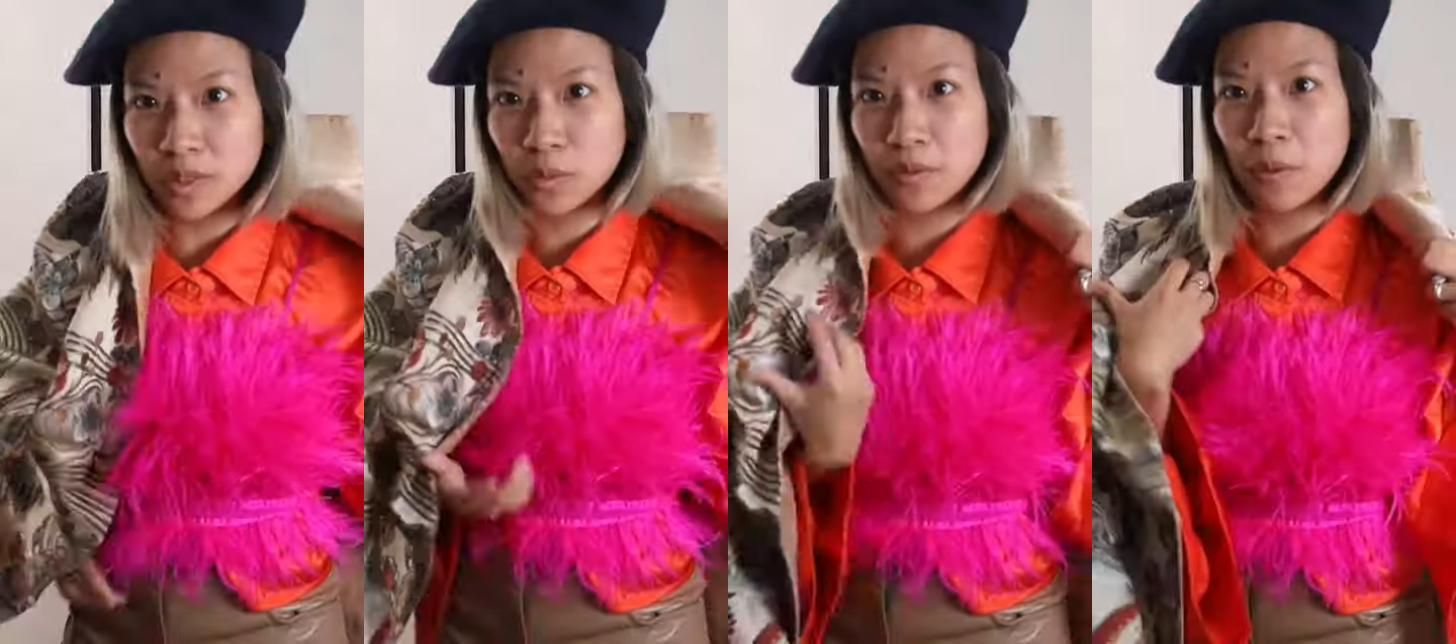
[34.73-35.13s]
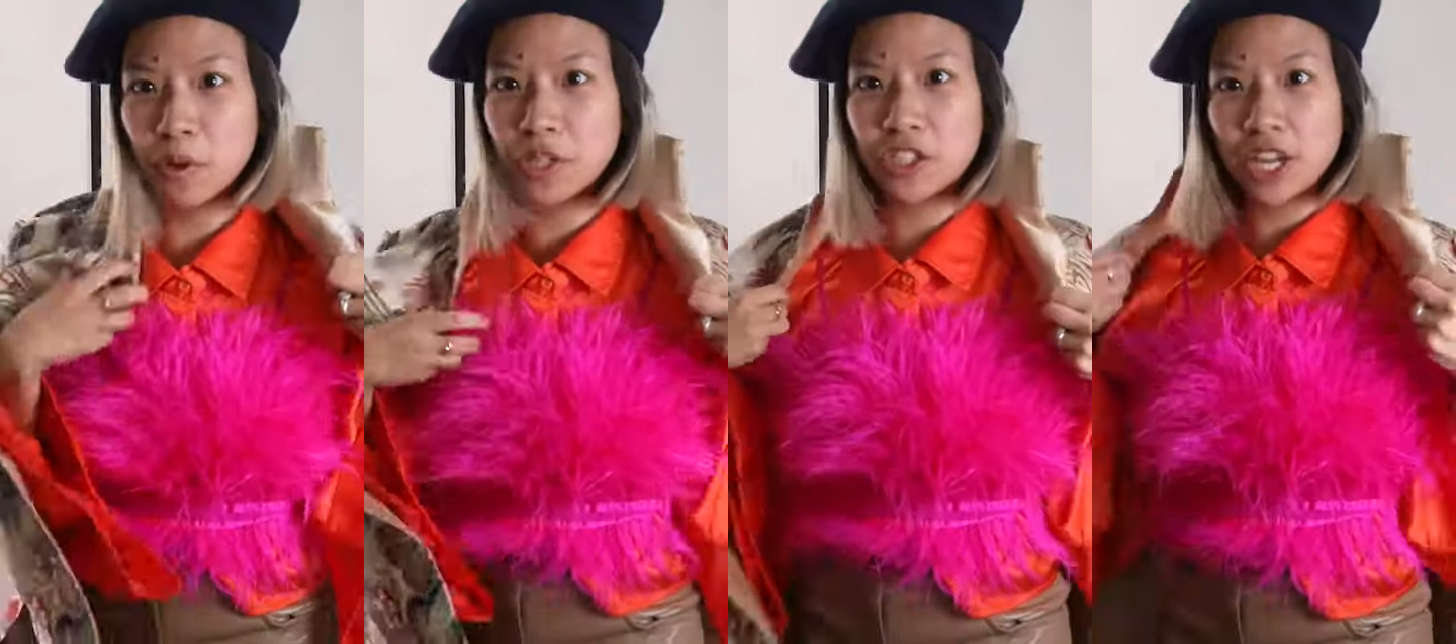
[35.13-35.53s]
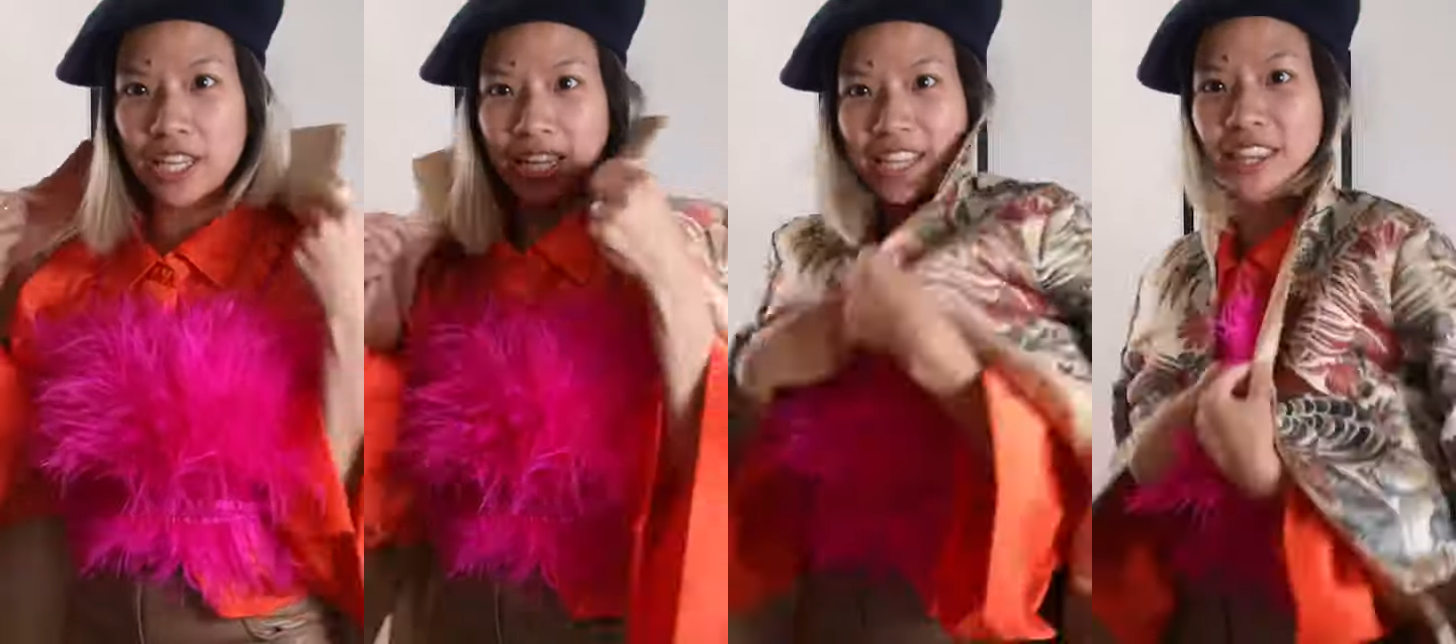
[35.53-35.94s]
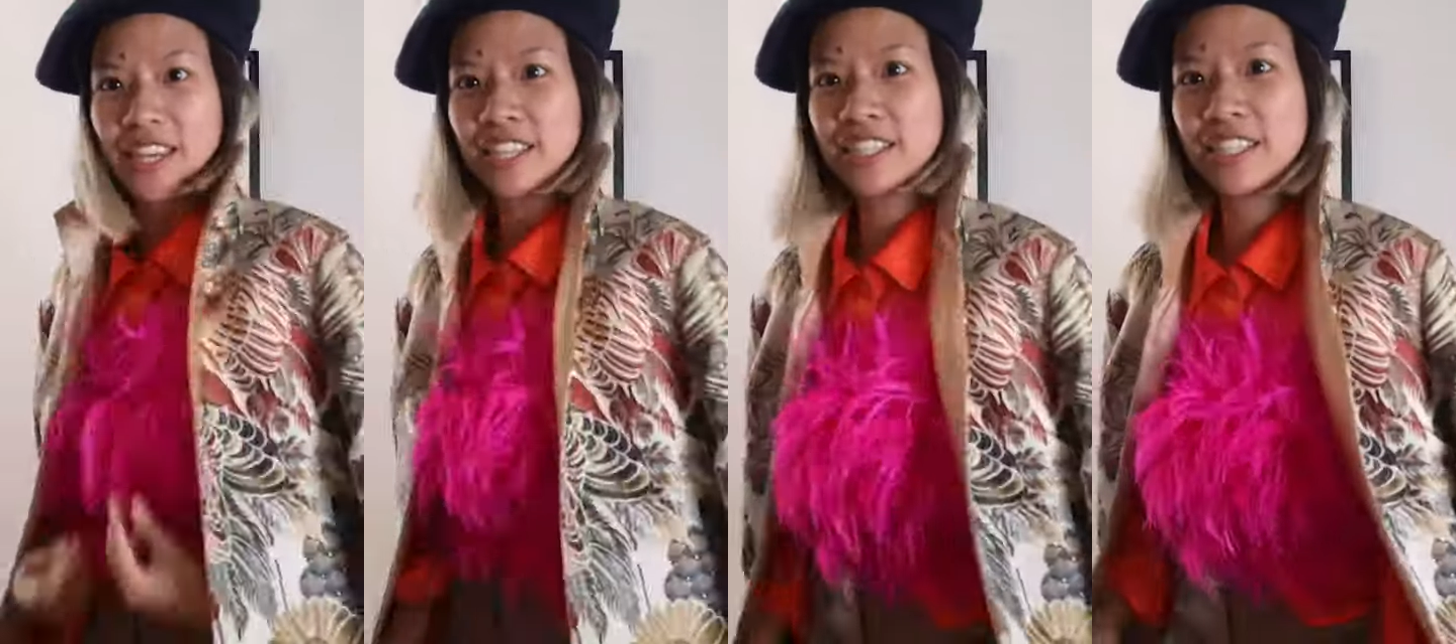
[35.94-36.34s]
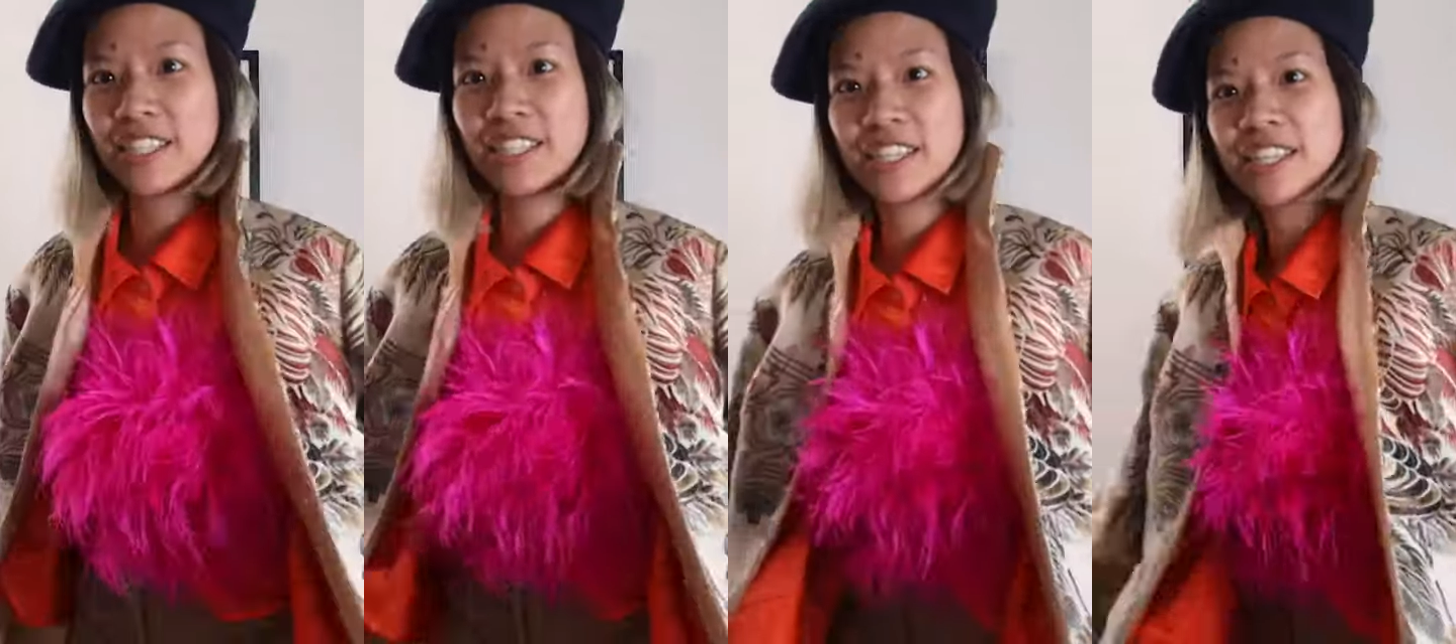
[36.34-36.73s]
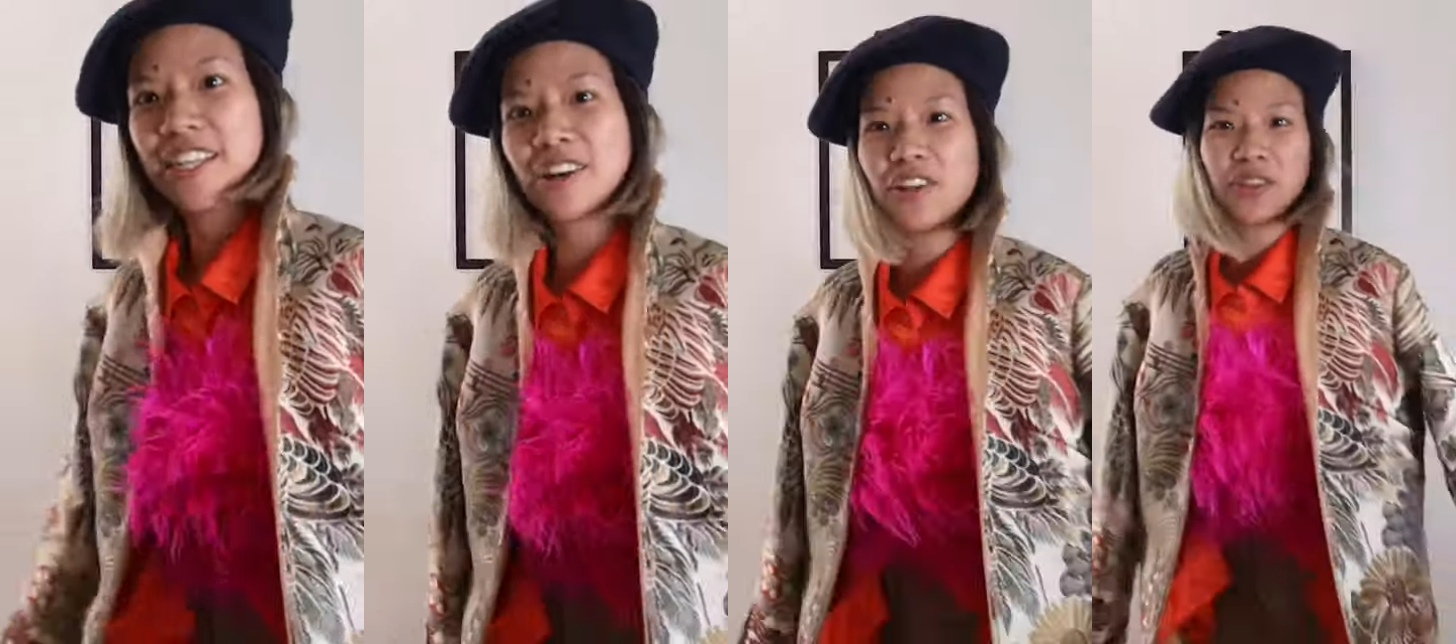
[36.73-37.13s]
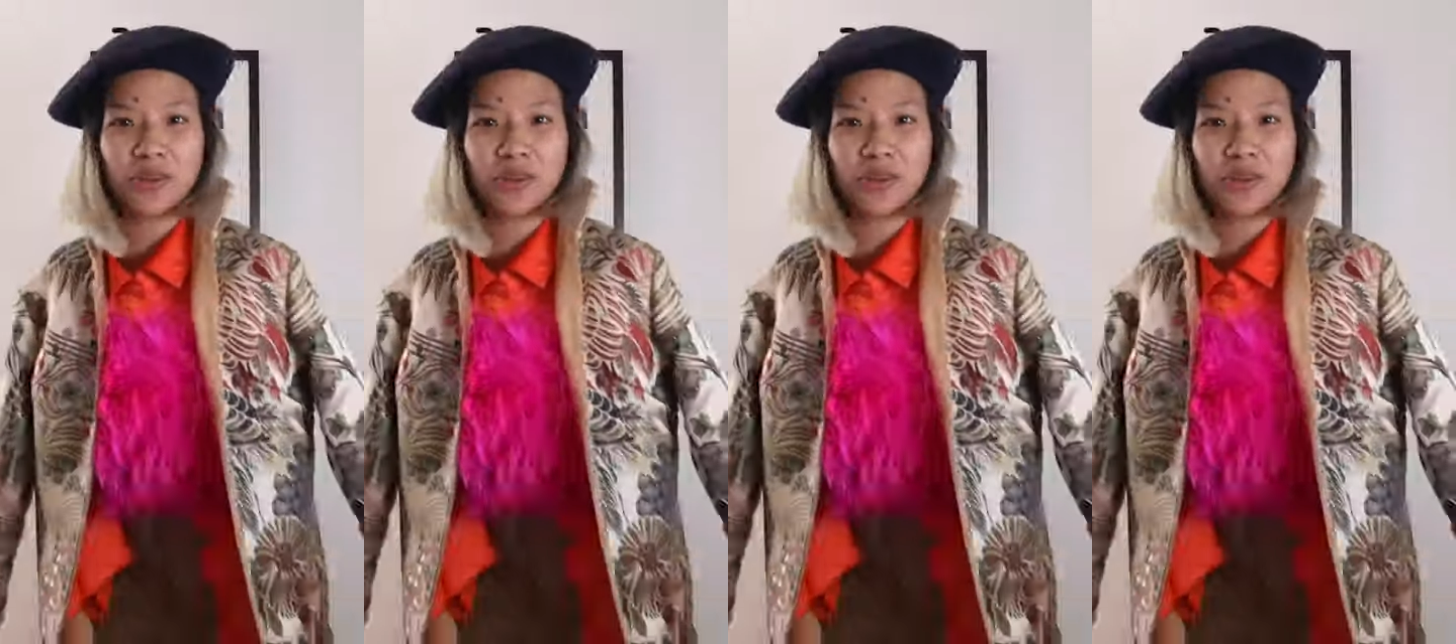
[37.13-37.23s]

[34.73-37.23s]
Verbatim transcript: What if I wear the jacket like this? Like all the